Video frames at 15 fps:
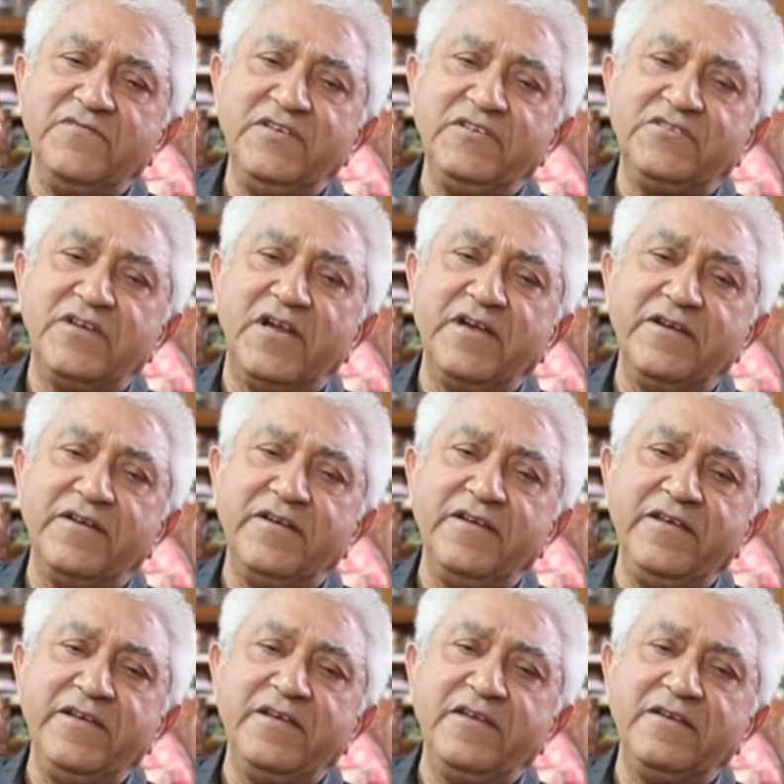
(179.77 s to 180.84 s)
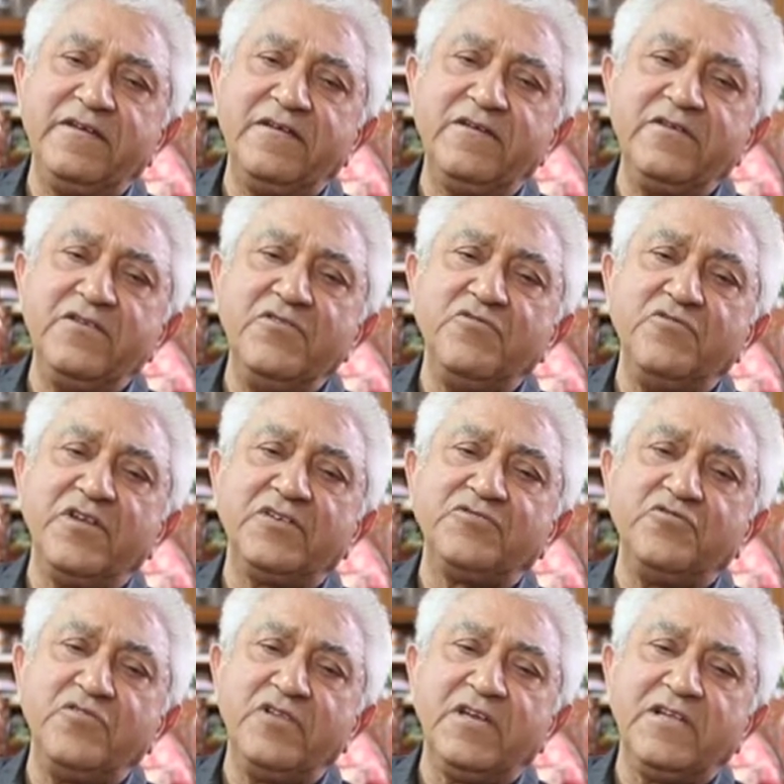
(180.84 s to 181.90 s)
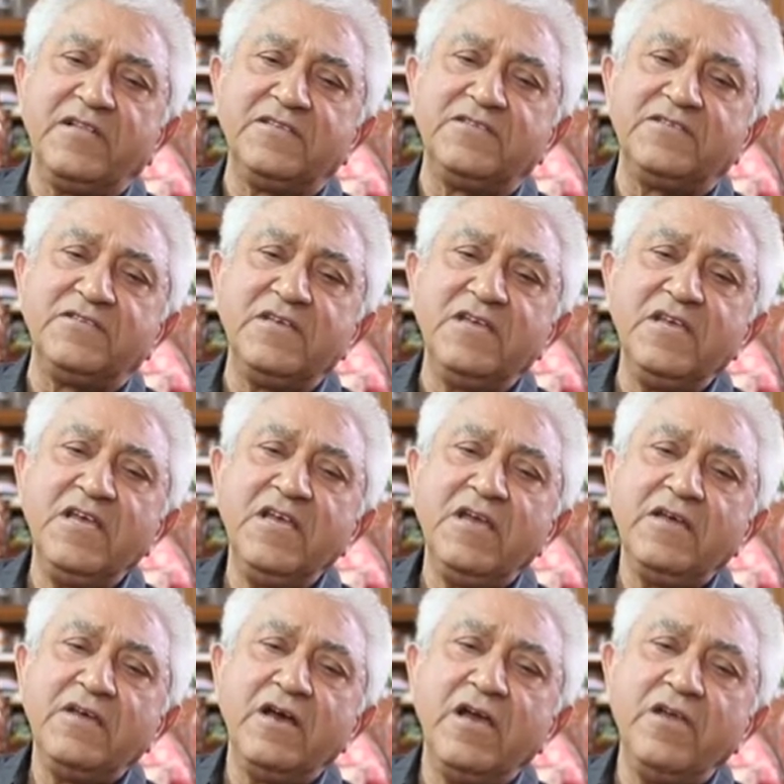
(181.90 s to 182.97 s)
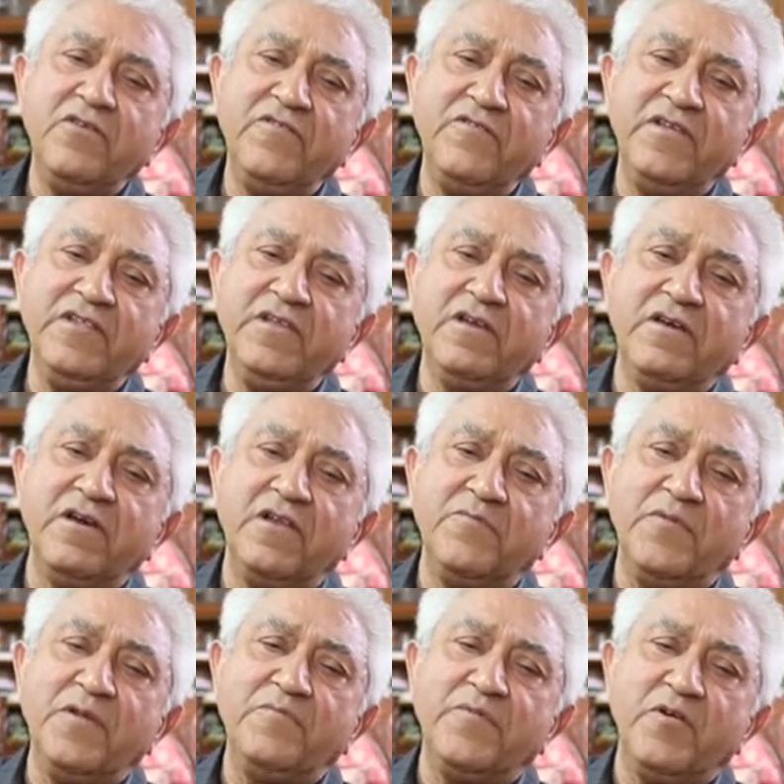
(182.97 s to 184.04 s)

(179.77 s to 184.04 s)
We started here nutraceuticals, Ayurvedic herbal